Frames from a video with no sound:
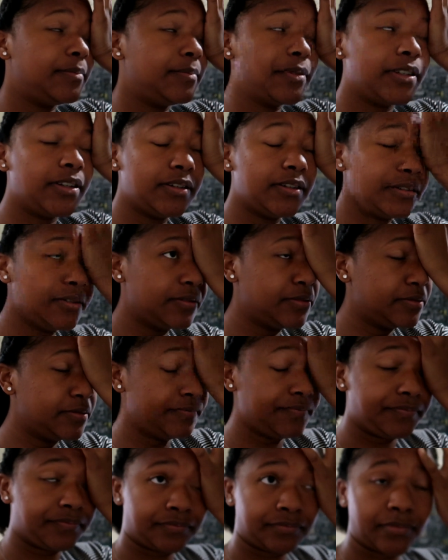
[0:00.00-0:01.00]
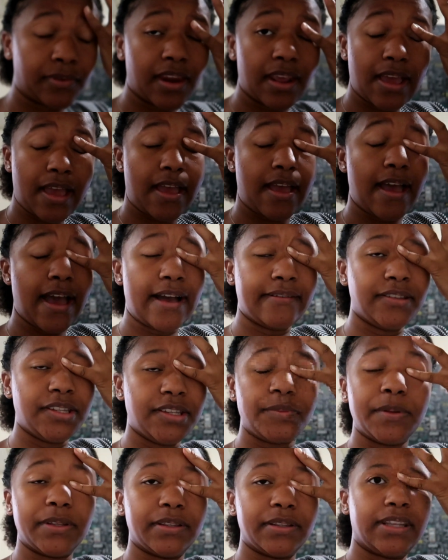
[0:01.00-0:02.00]
Bro, I've
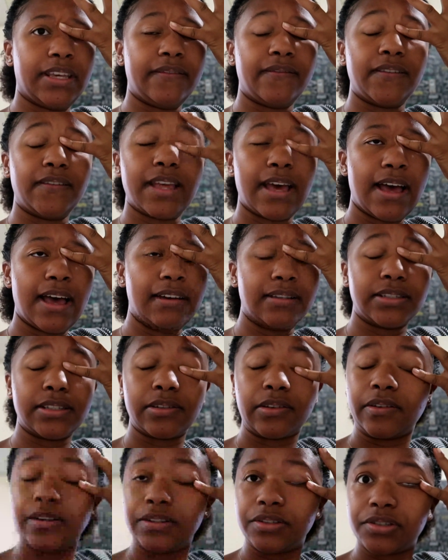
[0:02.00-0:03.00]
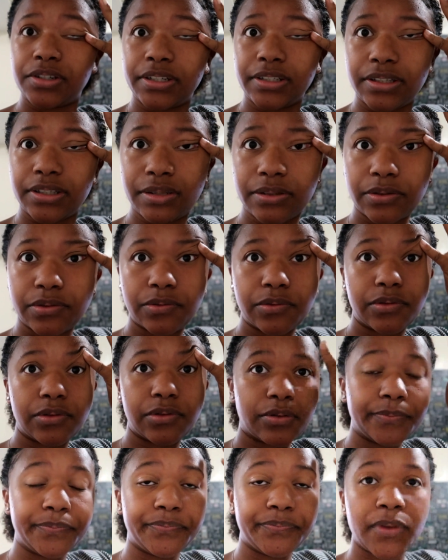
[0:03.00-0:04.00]
just been leaving the house and going straight to
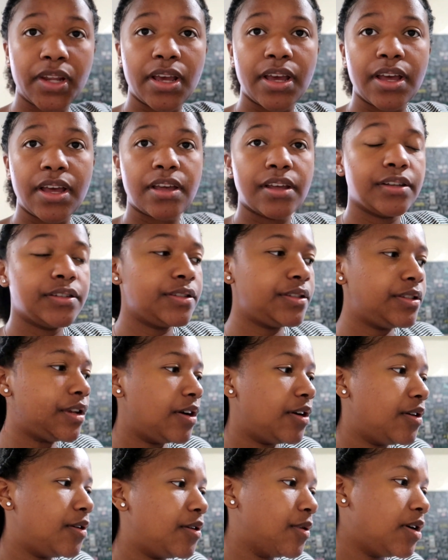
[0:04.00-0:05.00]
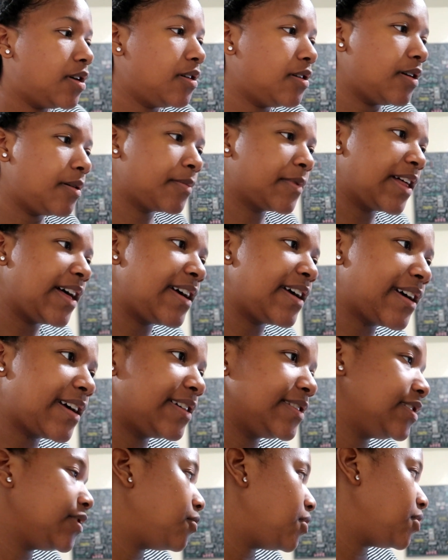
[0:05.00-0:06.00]
school. So I'm glad I
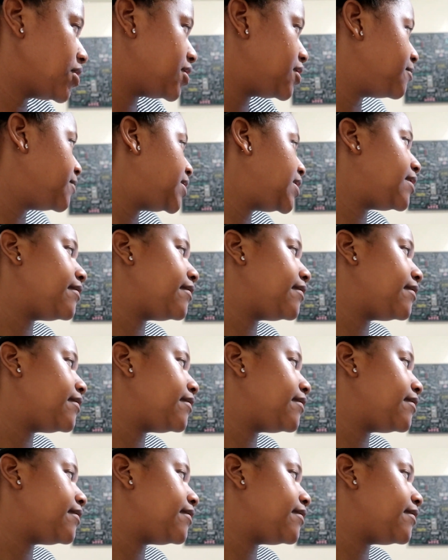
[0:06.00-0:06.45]
got to watch some